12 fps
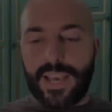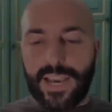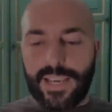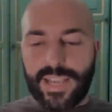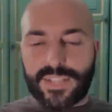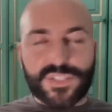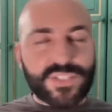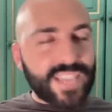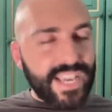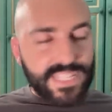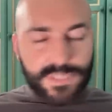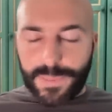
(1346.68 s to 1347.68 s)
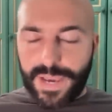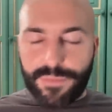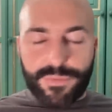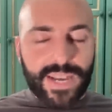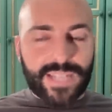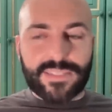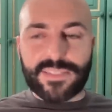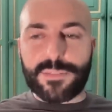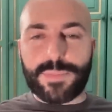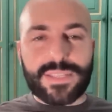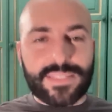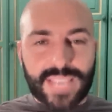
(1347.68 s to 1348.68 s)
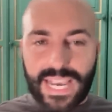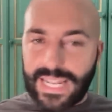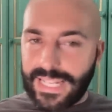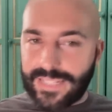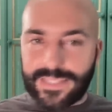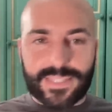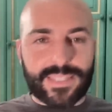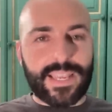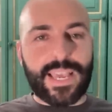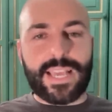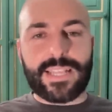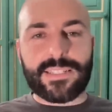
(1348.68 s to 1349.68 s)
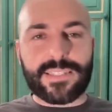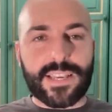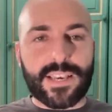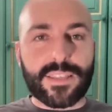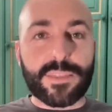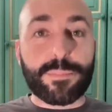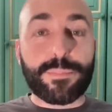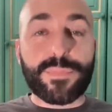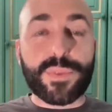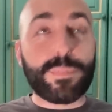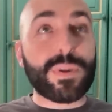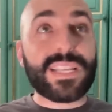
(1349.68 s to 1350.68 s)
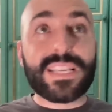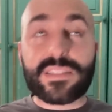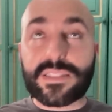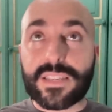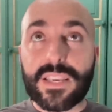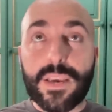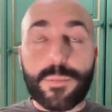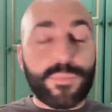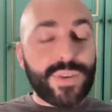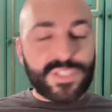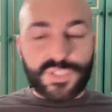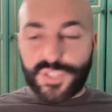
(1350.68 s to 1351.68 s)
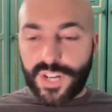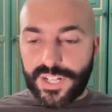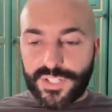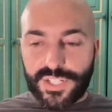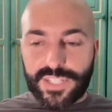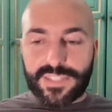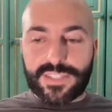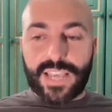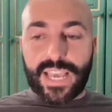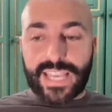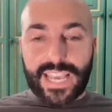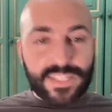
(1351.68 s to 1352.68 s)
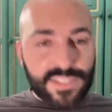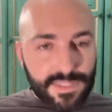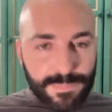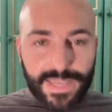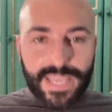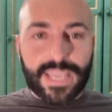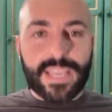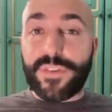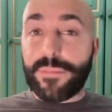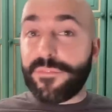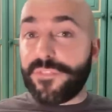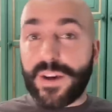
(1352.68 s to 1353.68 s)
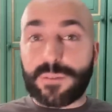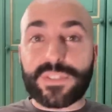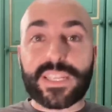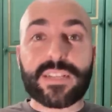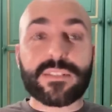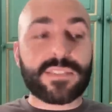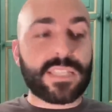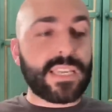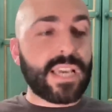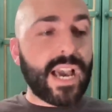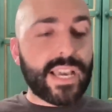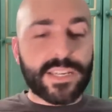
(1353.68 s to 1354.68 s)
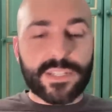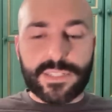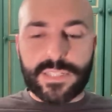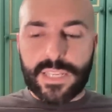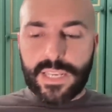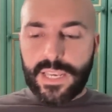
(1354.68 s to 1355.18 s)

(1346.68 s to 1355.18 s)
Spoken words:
I exercised my right to be silent and the police press charges against me. If I'm found guilty, I could